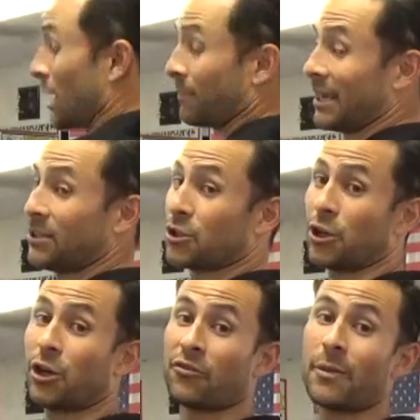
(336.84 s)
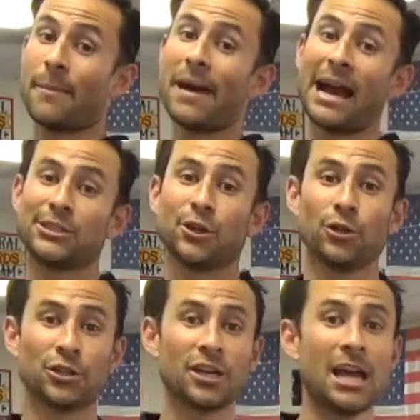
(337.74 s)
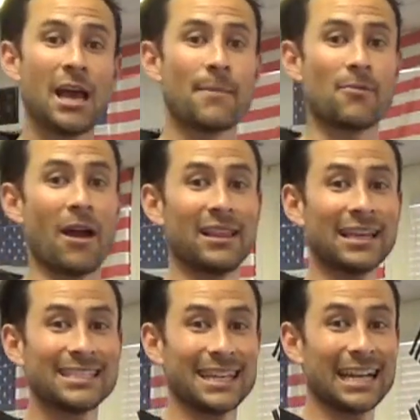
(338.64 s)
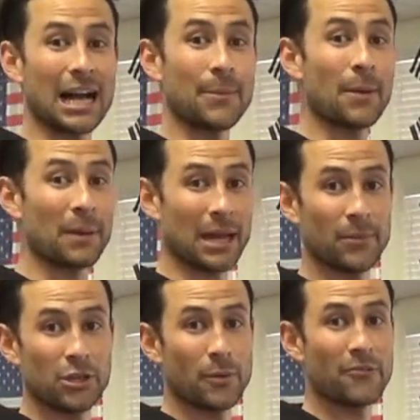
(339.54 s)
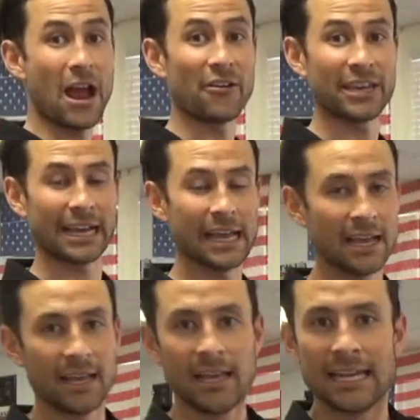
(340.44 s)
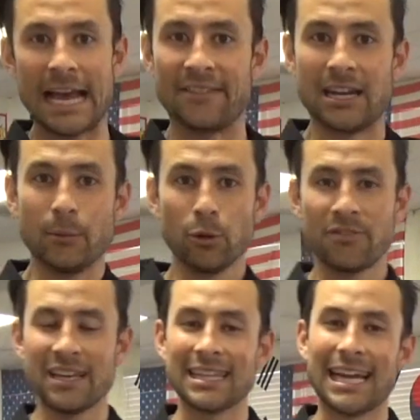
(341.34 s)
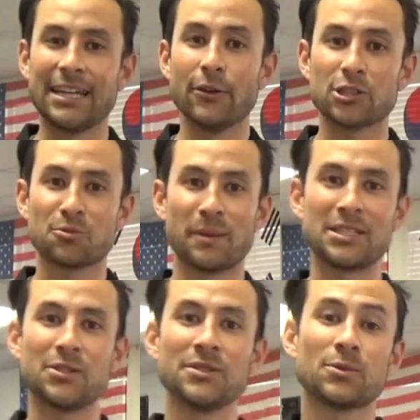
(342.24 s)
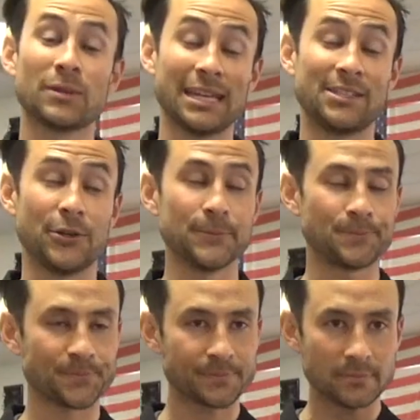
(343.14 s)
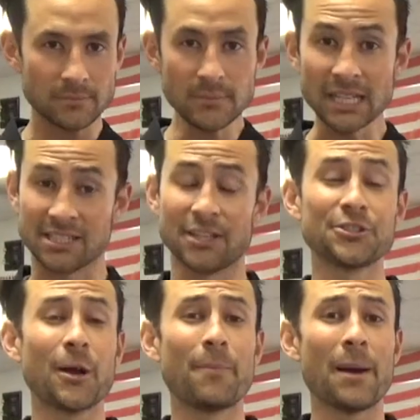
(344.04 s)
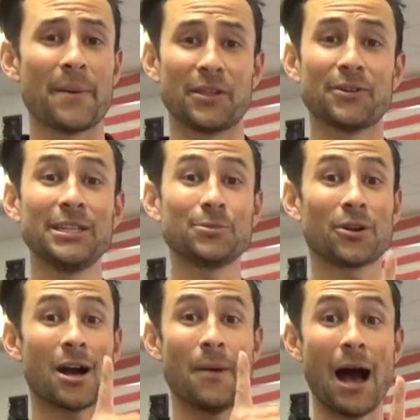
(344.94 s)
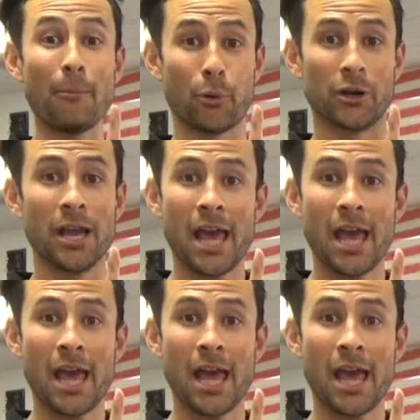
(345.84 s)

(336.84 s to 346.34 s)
up, turning over my back shoulder. My right leg is going to come up, and I'm going to do my round kick. Now, the number one thing that I notice with my students, what they do, is they'll jump up and their knees will come upward,